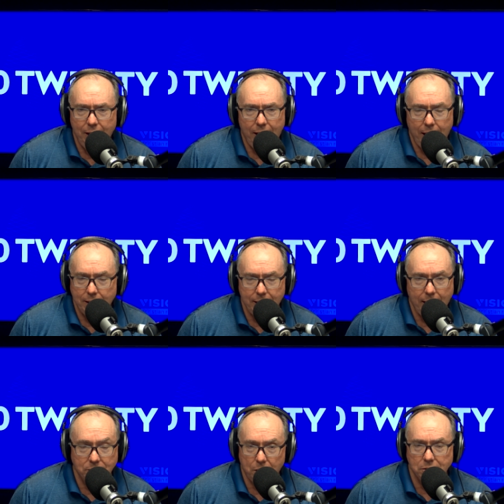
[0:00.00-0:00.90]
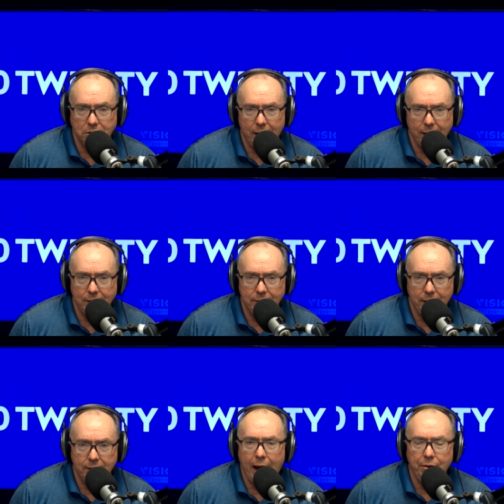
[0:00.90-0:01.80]
And as I say, and the
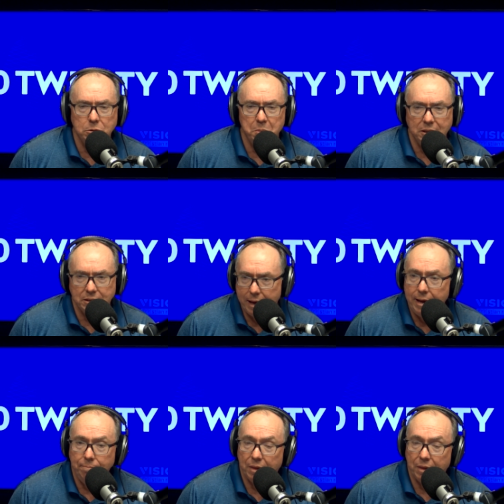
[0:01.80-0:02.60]
encouragement is there,